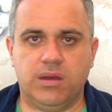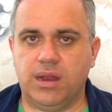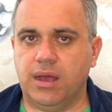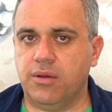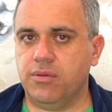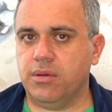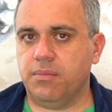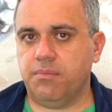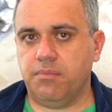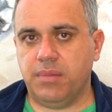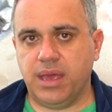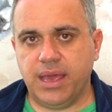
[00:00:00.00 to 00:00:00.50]

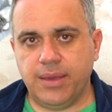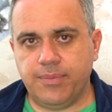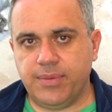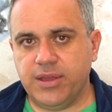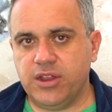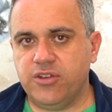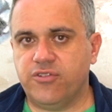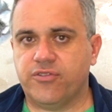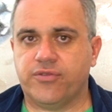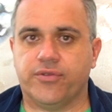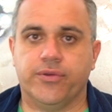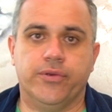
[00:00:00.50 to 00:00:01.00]
Now, it may
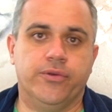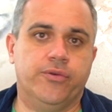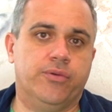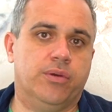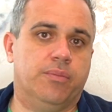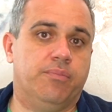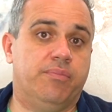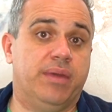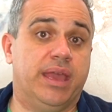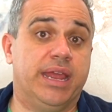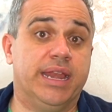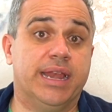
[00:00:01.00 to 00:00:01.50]
be true,
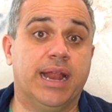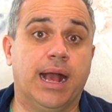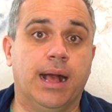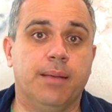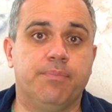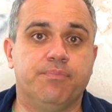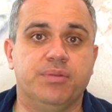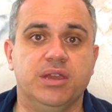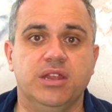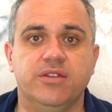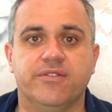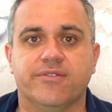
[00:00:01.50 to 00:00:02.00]
it may
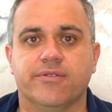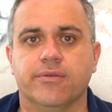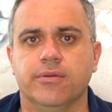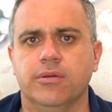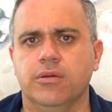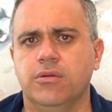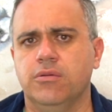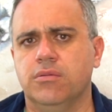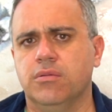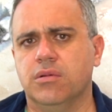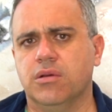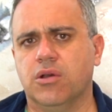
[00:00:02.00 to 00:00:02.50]
not be
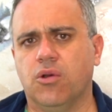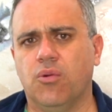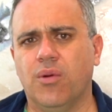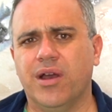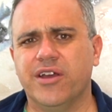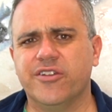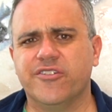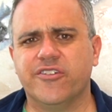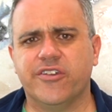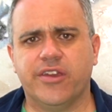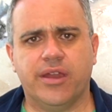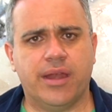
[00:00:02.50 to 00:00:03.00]
true.
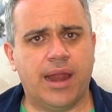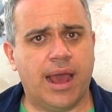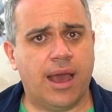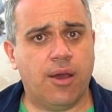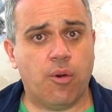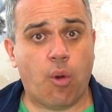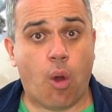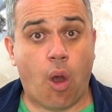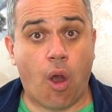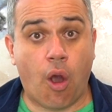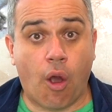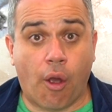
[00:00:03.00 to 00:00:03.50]
Question
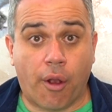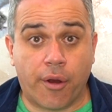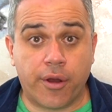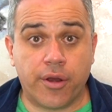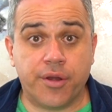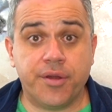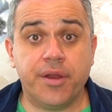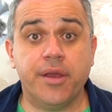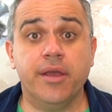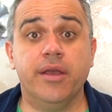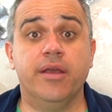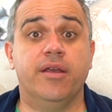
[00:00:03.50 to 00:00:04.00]
how
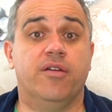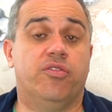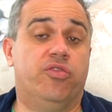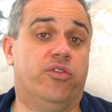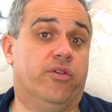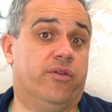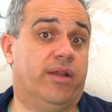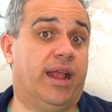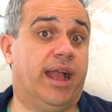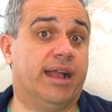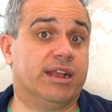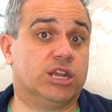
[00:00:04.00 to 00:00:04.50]
hard
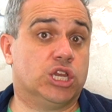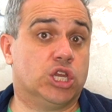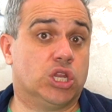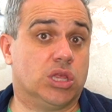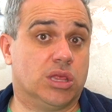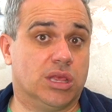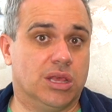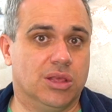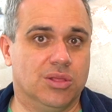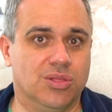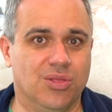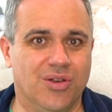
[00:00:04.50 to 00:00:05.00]
they're
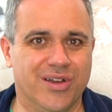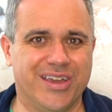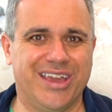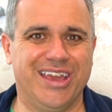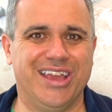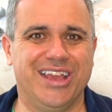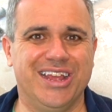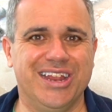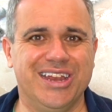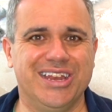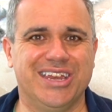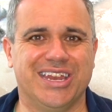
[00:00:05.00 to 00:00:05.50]
actually
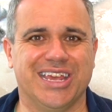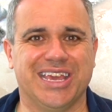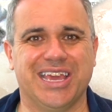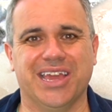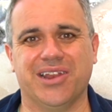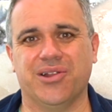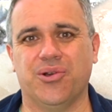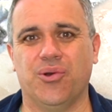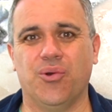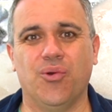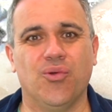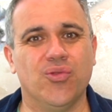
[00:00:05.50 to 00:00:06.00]
looking to
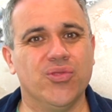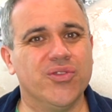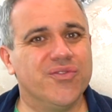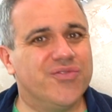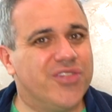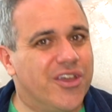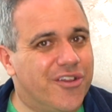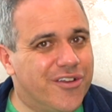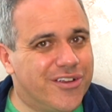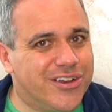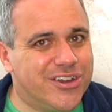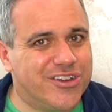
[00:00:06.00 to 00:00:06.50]
get a hold of
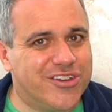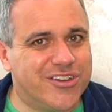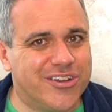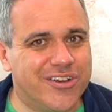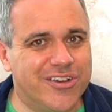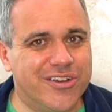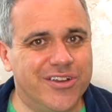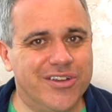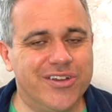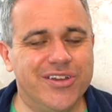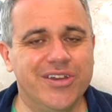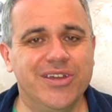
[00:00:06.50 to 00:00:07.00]
their
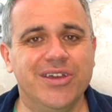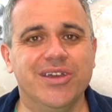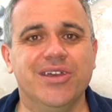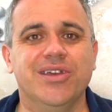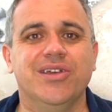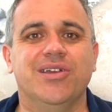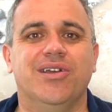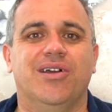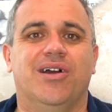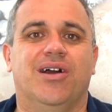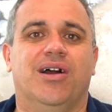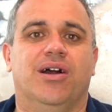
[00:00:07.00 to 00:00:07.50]
insured
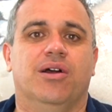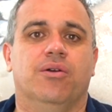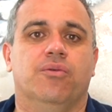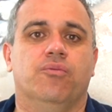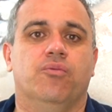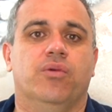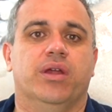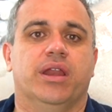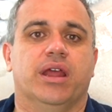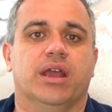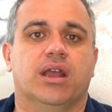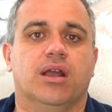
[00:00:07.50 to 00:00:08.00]

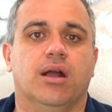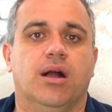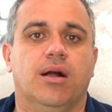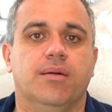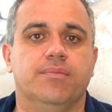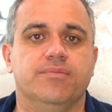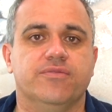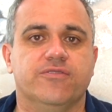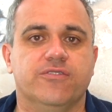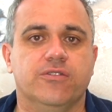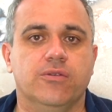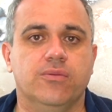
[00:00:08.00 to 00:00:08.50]
when it
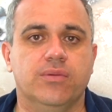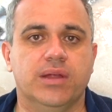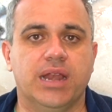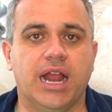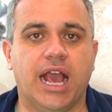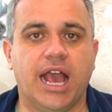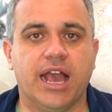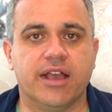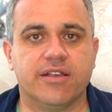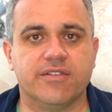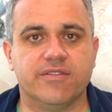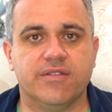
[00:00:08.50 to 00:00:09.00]
comes to an
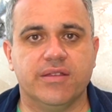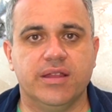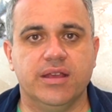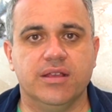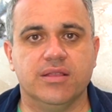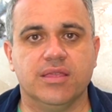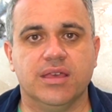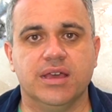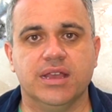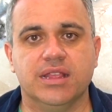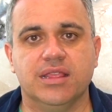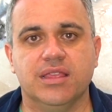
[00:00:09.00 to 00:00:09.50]

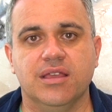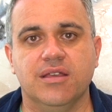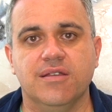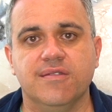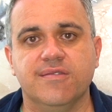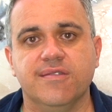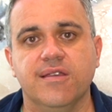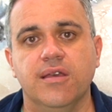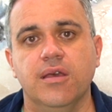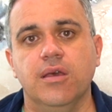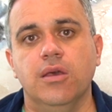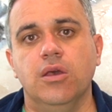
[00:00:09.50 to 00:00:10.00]
accident like
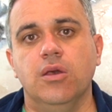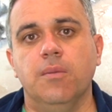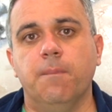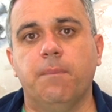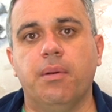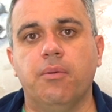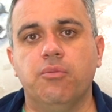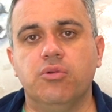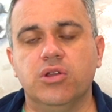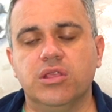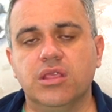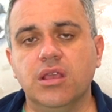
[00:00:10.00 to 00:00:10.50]
this.
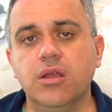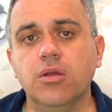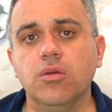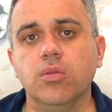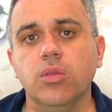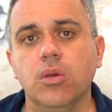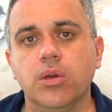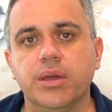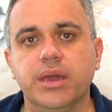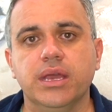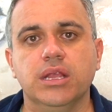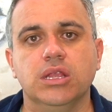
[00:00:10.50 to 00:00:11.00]
But what they're
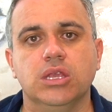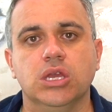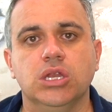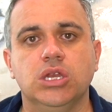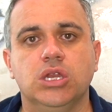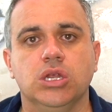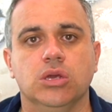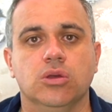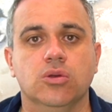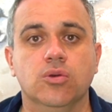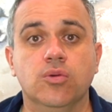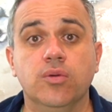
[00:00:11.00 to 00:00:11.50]
looking to
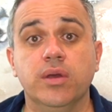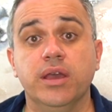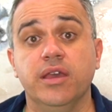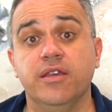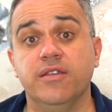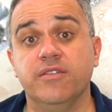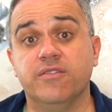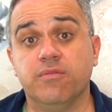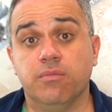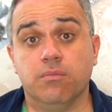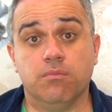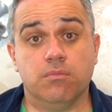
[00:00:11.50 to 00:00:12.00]
do
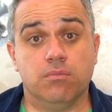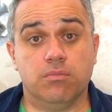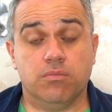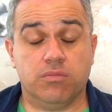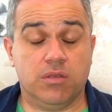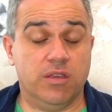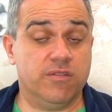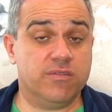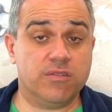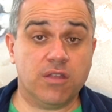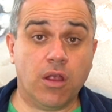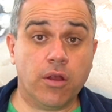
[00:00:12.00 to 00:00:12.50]
is
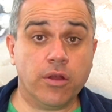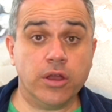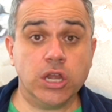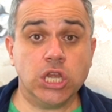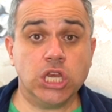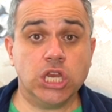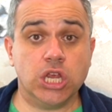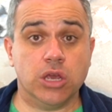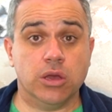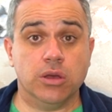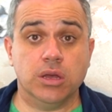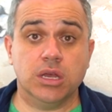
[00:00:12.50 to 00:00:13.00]
to
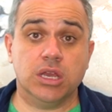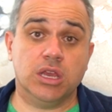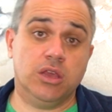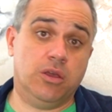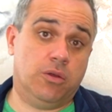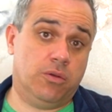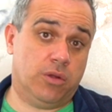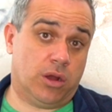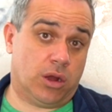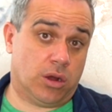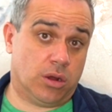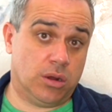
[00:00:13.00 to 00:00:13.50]
hurt you.
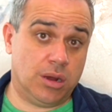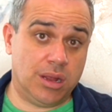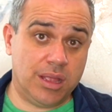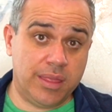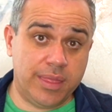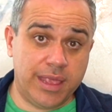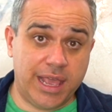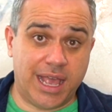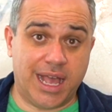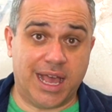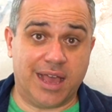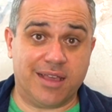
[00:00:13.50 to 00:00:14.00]
You were hurt
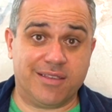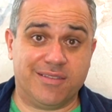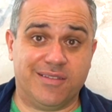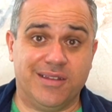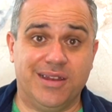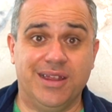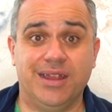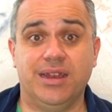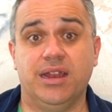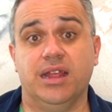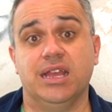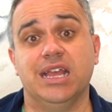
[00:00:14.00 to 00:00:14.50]
in the
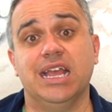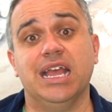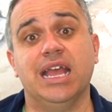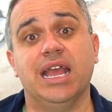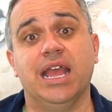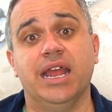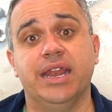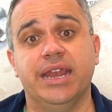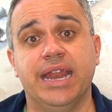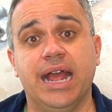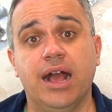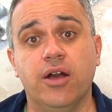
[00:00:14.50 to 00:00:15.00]
accident,
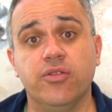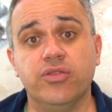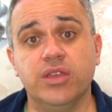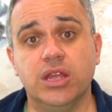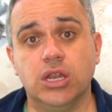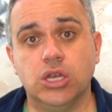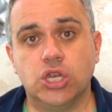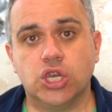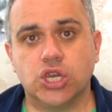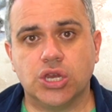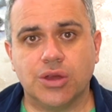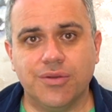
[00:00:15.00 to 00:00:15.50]
and now the
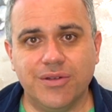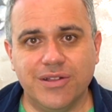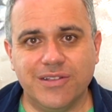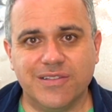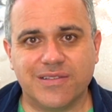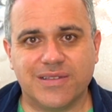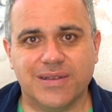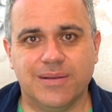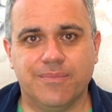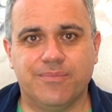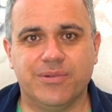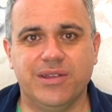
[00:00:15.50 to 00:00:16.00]

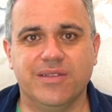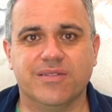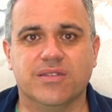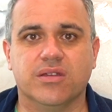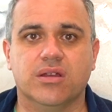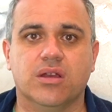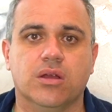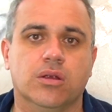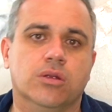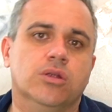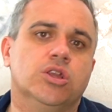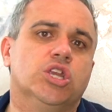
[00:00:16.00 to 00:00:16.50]
insurance company is
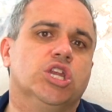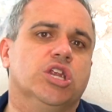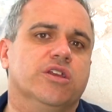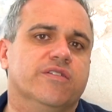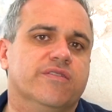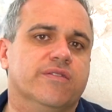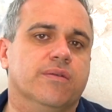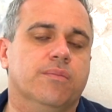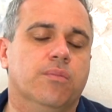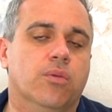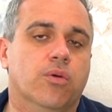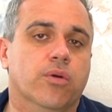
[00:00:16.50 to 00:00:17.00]
going to hurt you
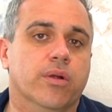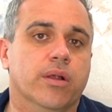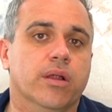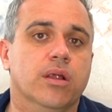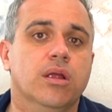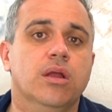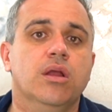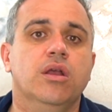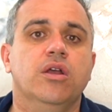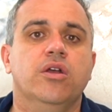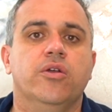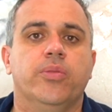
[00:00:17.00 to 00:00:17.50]
some
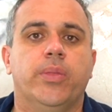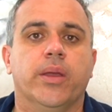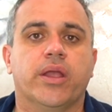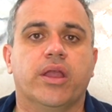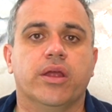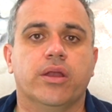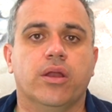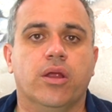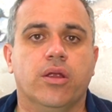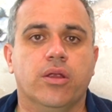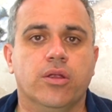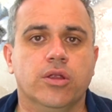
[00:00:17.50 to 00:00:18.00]
more. They're
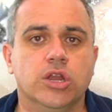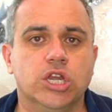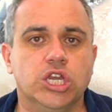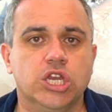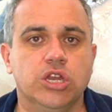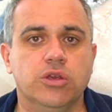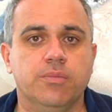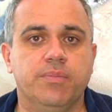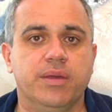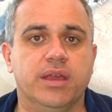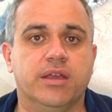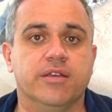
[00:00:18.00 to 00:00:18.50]
going to hurt
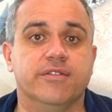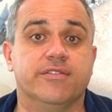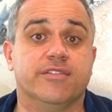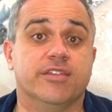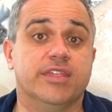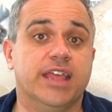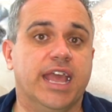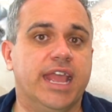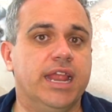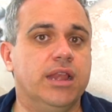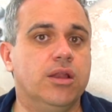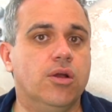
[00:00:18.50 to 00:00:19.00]
you because
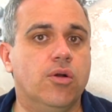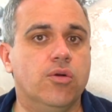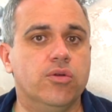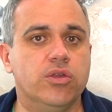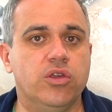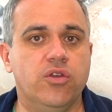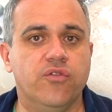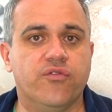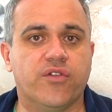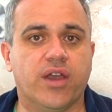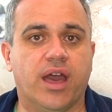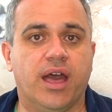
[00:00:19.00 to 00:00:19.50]
they
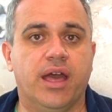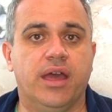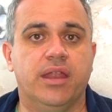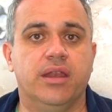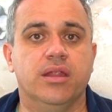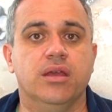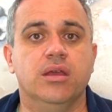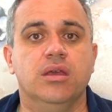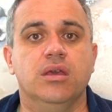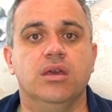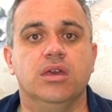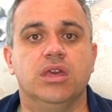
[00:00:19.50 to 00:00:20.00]
know
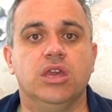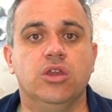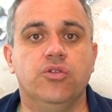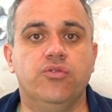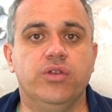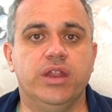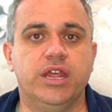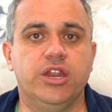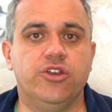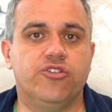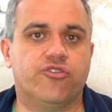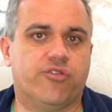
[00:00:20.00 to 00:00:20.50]
you
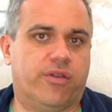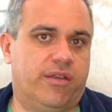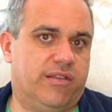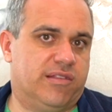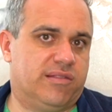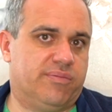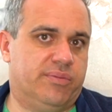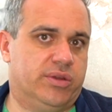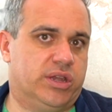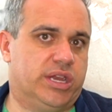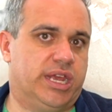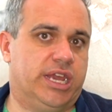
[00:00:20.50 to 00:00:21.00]
need
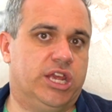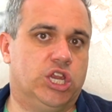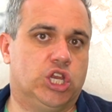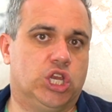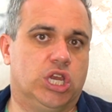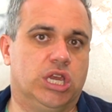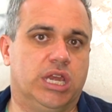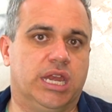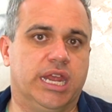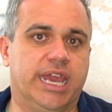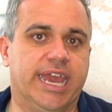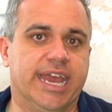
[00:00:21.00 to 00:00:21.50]

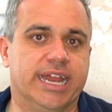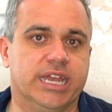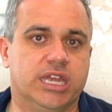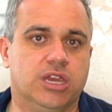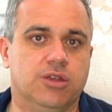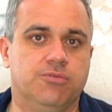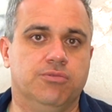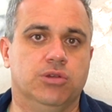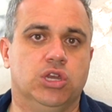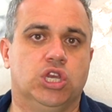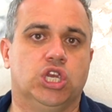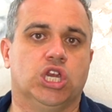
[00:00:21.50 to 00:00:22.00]
transportation to get
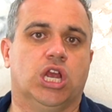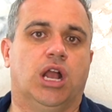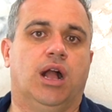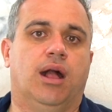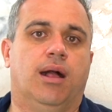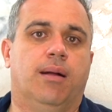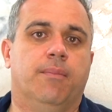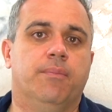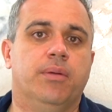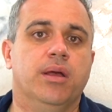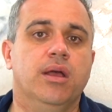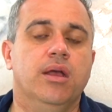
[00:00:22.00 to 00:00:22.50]
to a
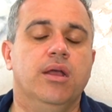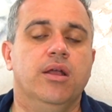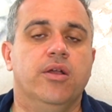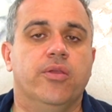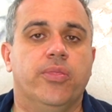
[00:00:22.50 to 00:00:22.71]
job.